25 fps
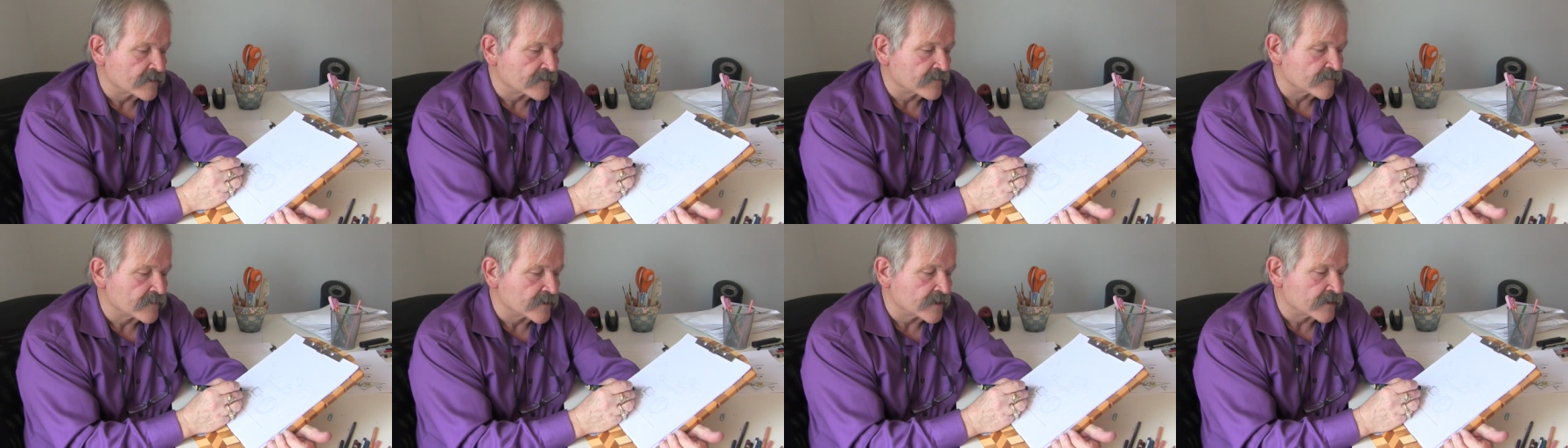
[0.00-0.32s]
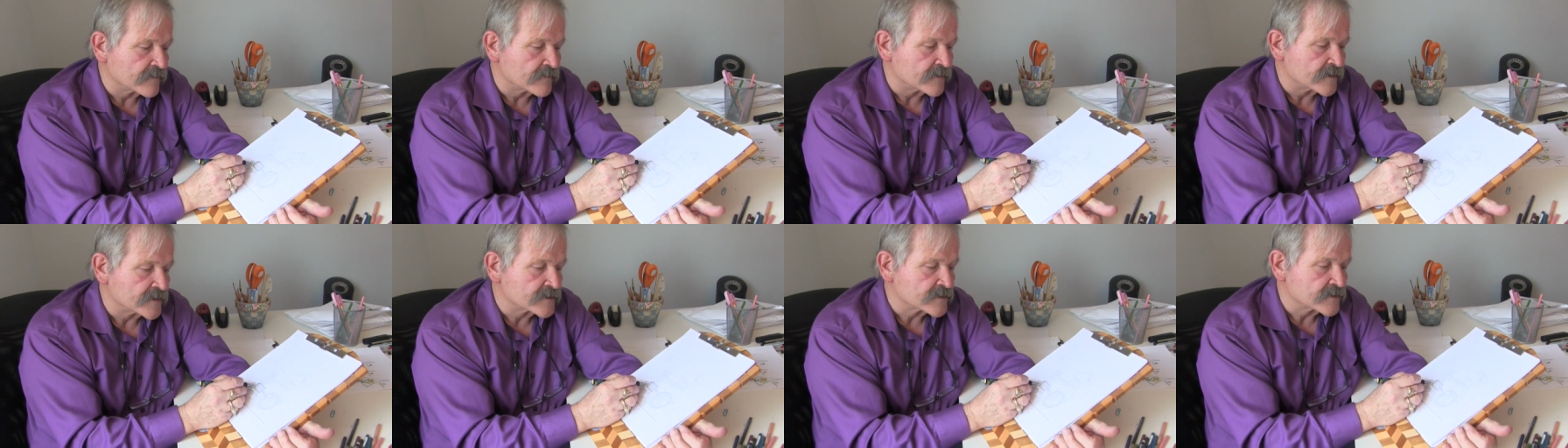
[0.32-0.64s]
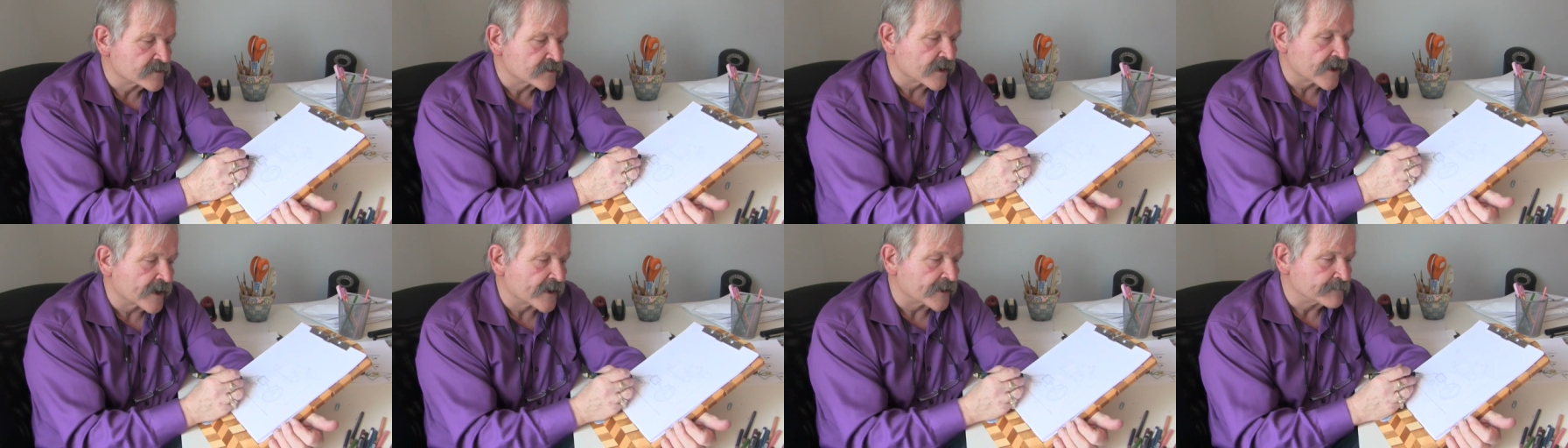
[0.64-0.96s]
of this
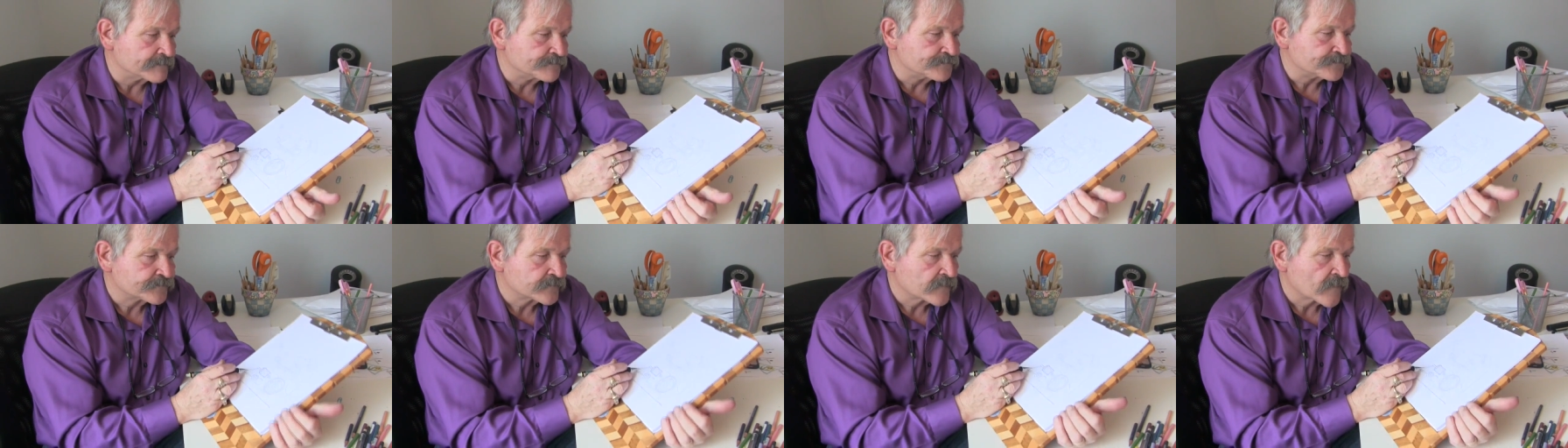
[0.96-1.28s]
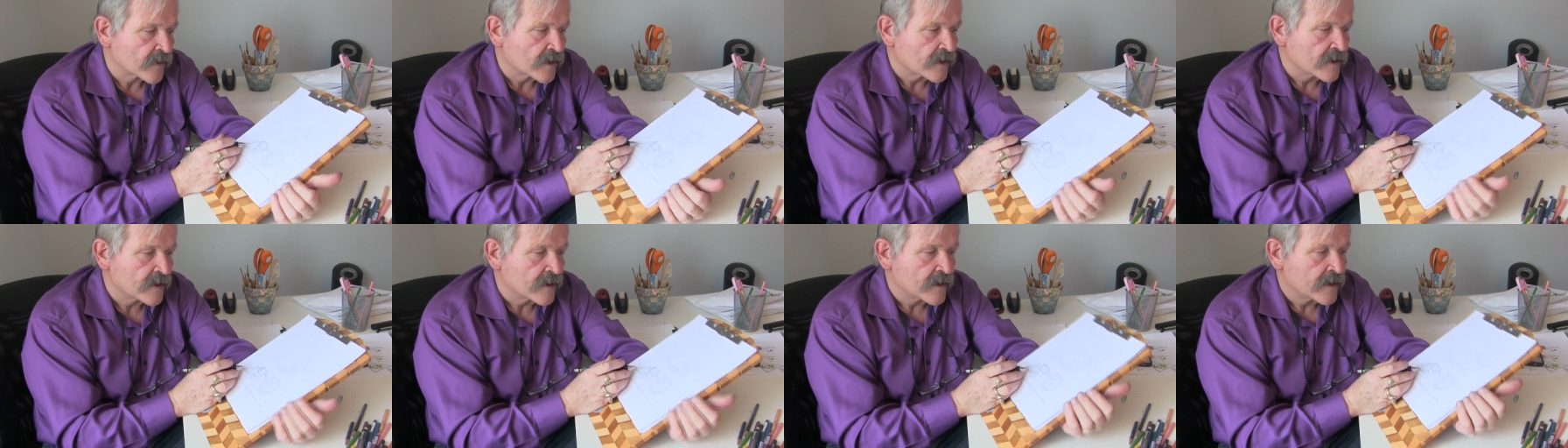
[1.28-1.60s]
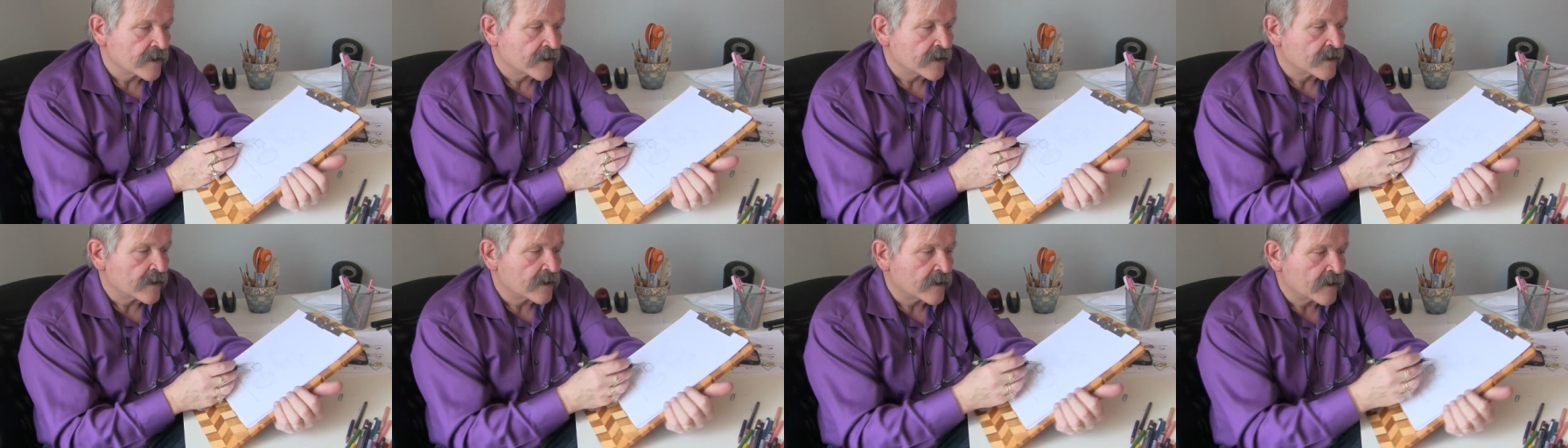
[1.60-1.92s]
train.
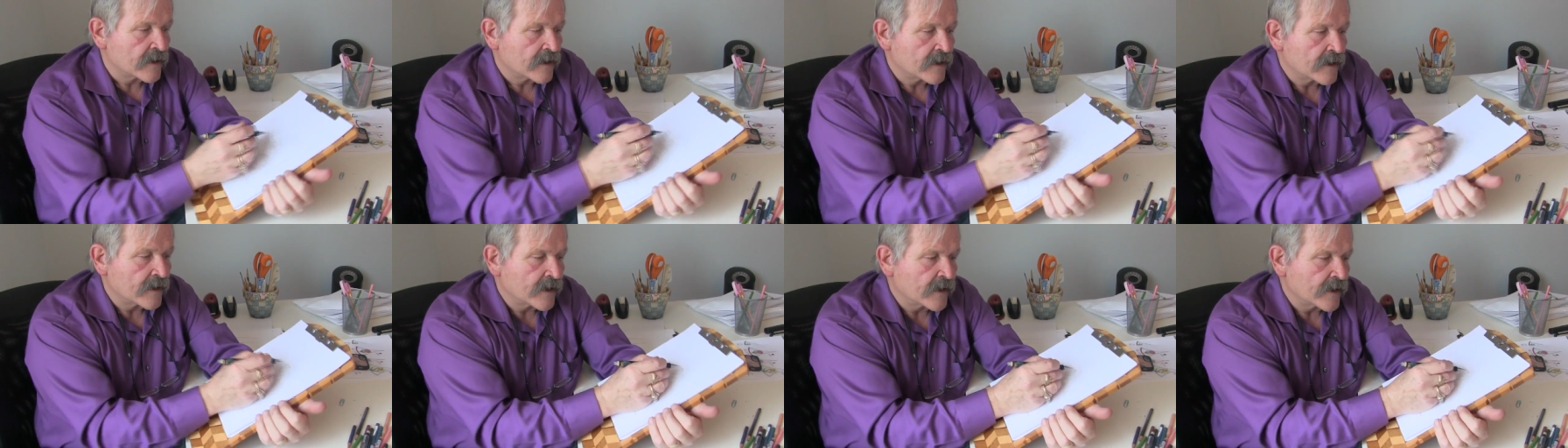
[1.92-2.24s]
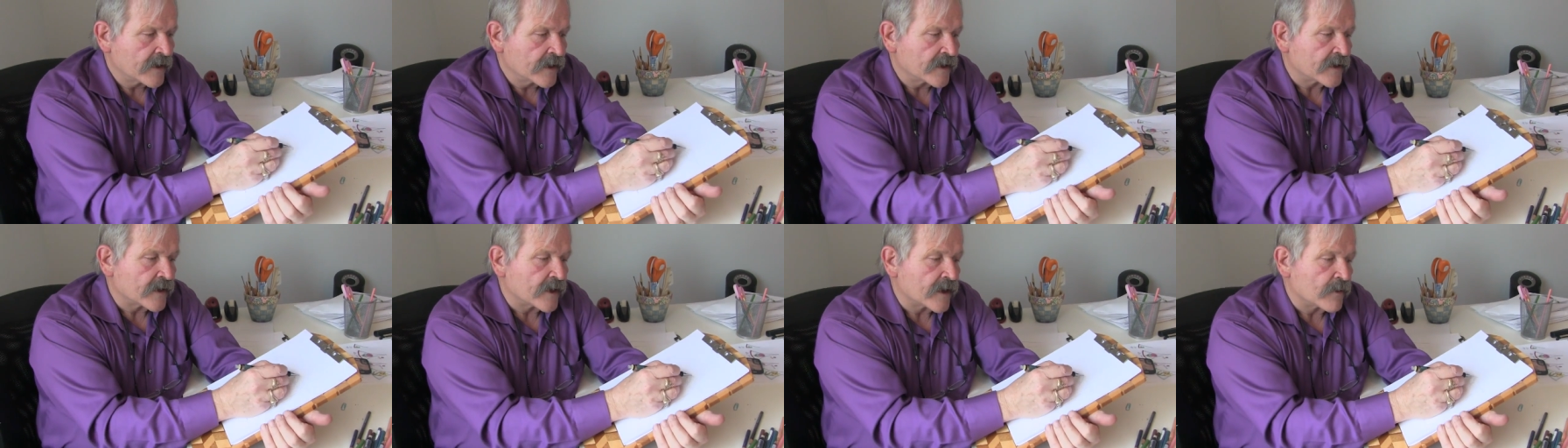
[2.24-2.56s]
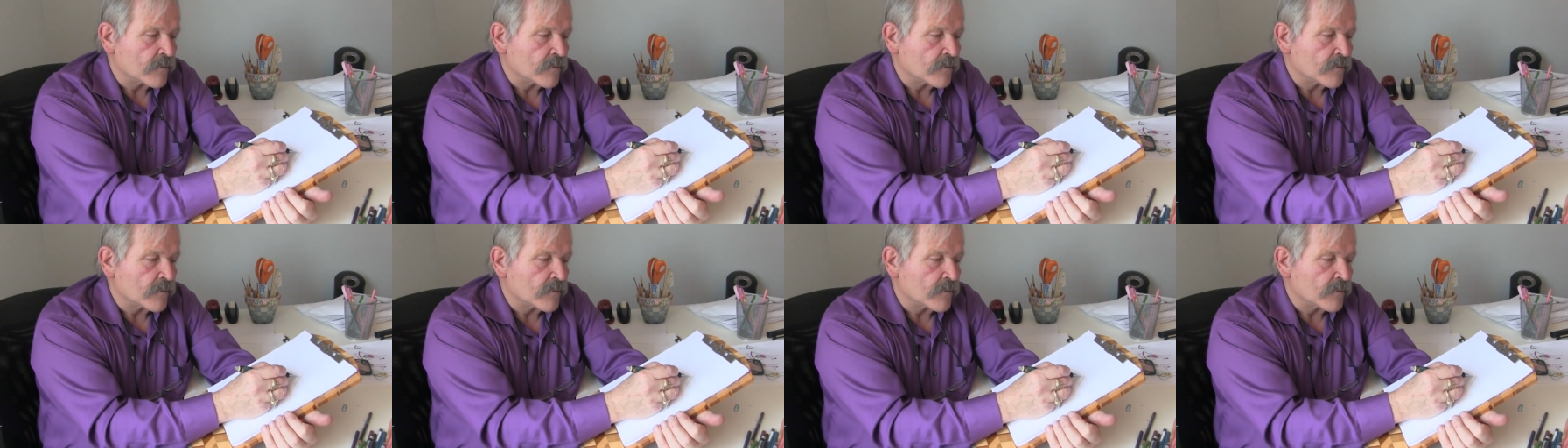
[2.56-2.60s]
And